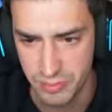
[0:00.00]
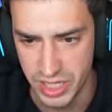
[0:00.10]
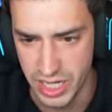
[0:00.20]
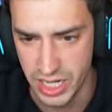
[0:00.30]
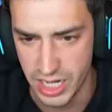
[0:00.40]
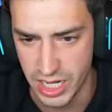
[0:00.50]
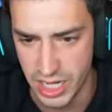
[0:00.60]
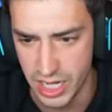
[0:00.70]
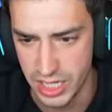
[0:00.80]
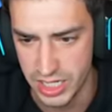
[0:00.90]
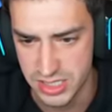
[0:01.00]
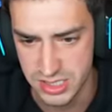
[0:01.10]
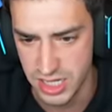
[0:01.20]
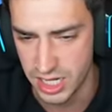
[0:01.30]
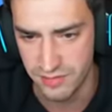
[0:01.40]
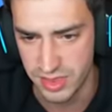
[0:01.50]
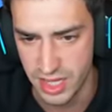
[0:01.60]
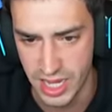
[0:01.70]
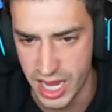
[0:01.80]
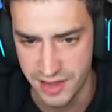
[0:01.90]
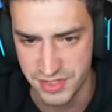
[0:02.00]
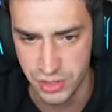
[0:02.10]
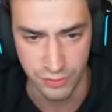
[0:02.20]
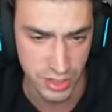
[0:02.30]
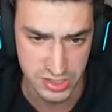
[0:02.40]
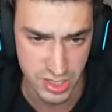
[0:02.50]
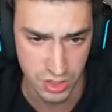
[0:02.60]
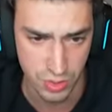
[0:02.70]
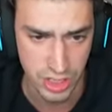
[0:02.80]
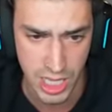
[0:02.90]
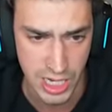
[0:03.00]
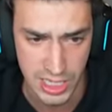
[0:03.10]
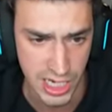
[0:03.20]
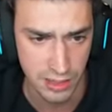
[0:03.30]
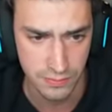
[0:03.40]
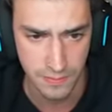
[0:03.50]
but uh, it's kind of a thing I have to do. If I see a coin, gotta get it.